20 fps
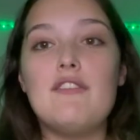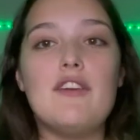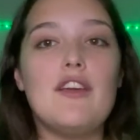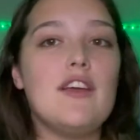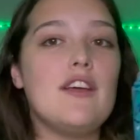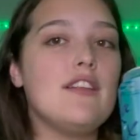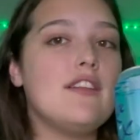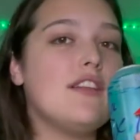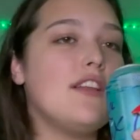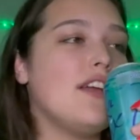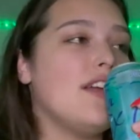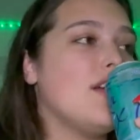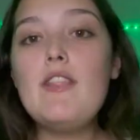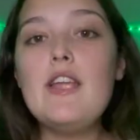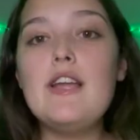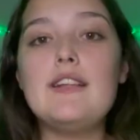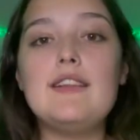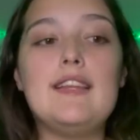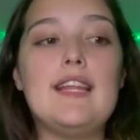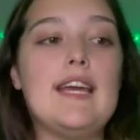fan like
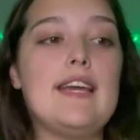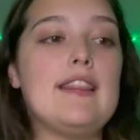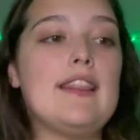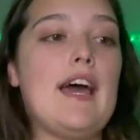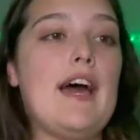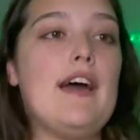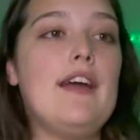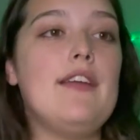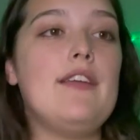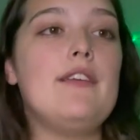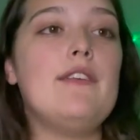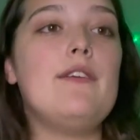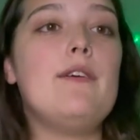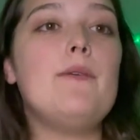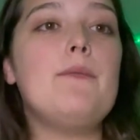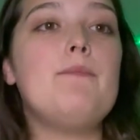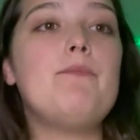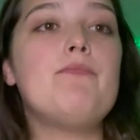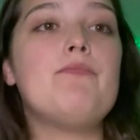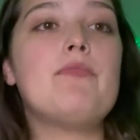like that, you
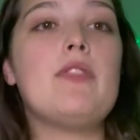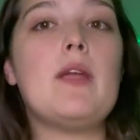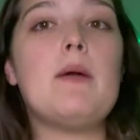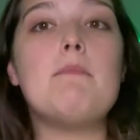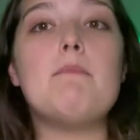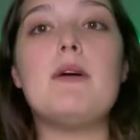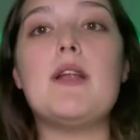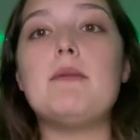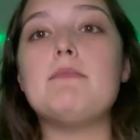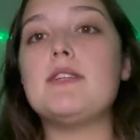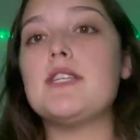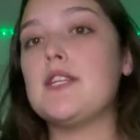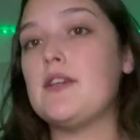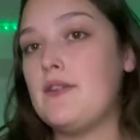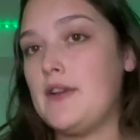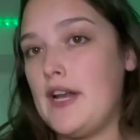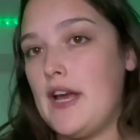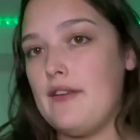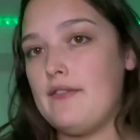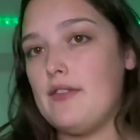know? But I'm just
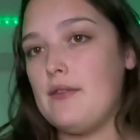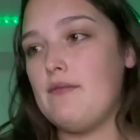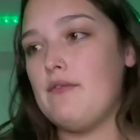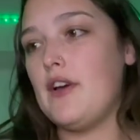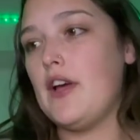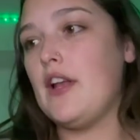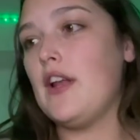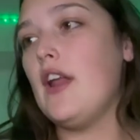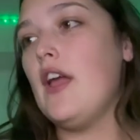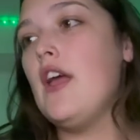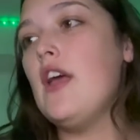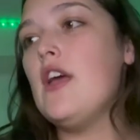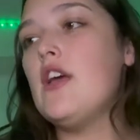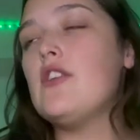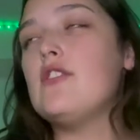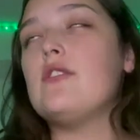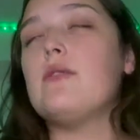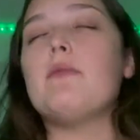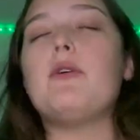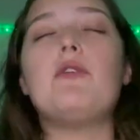going to have some fun.
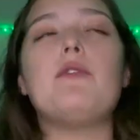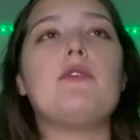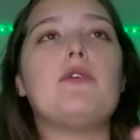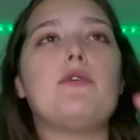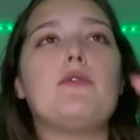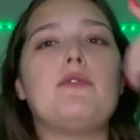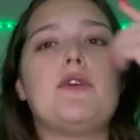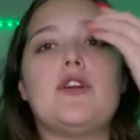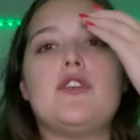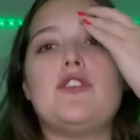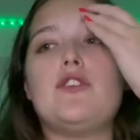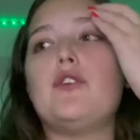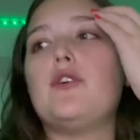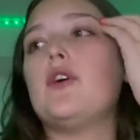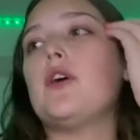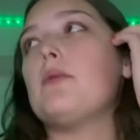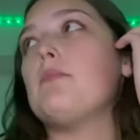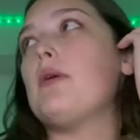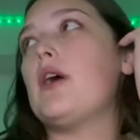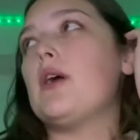So I'm going over to
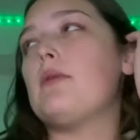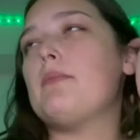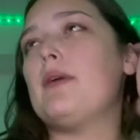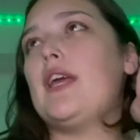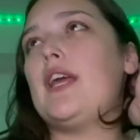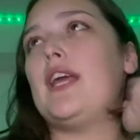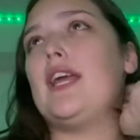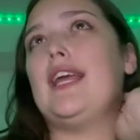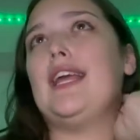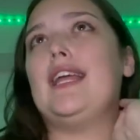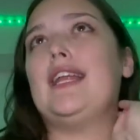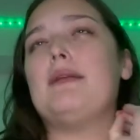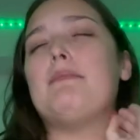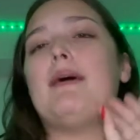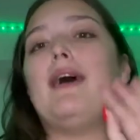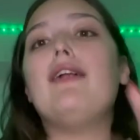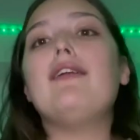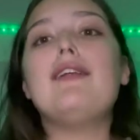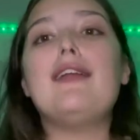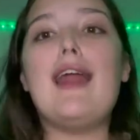her apartment in
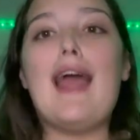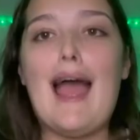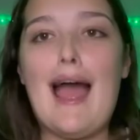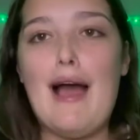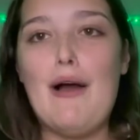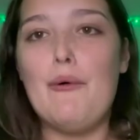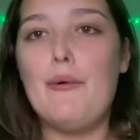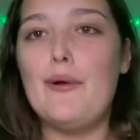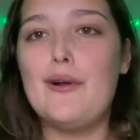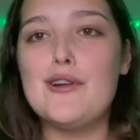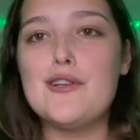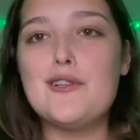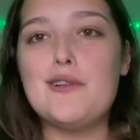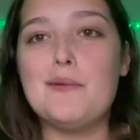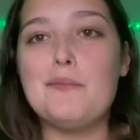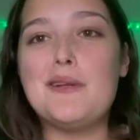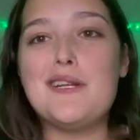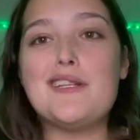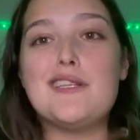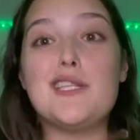about an hour, so
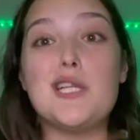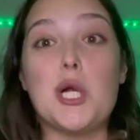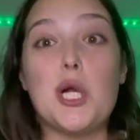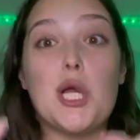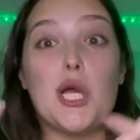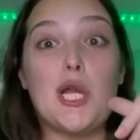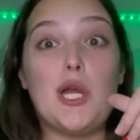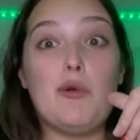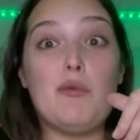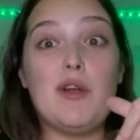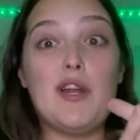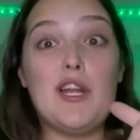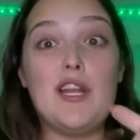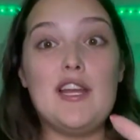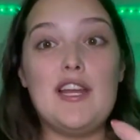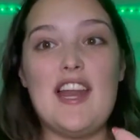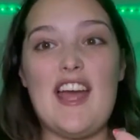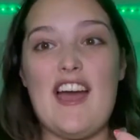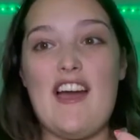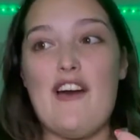I'm gonna start getting ready
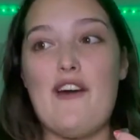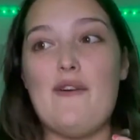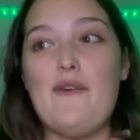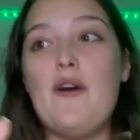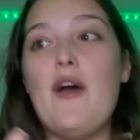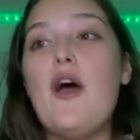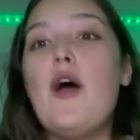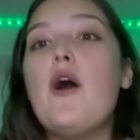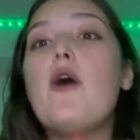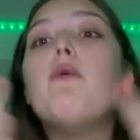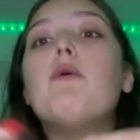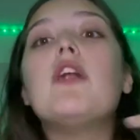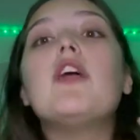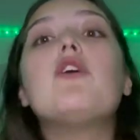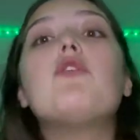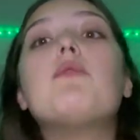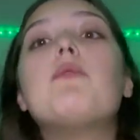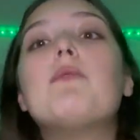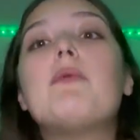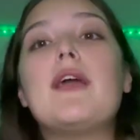now. What a
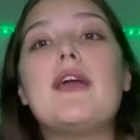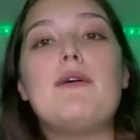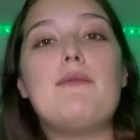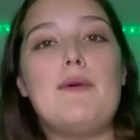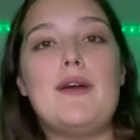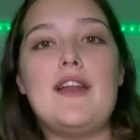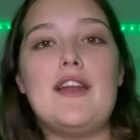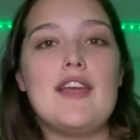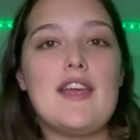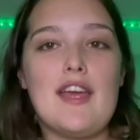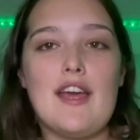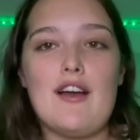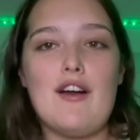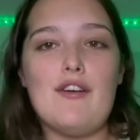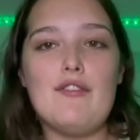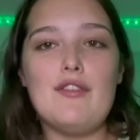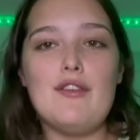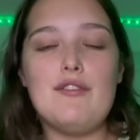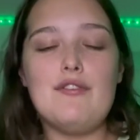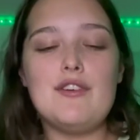great way to kick
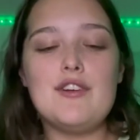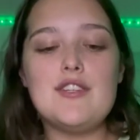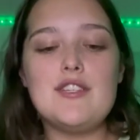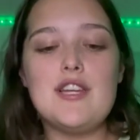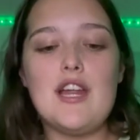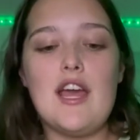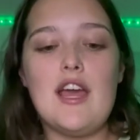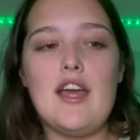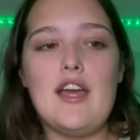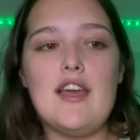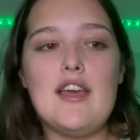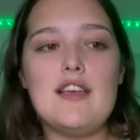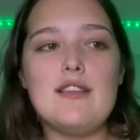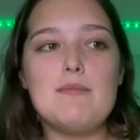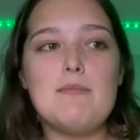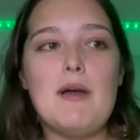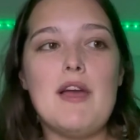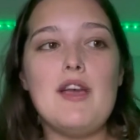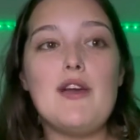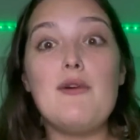off the first day is
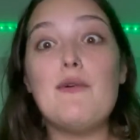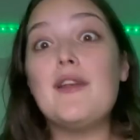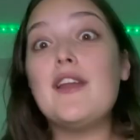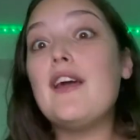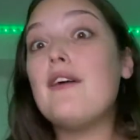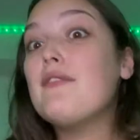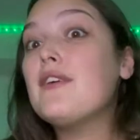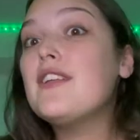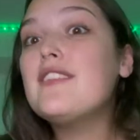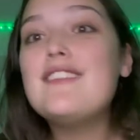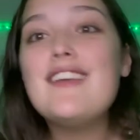by going to have a good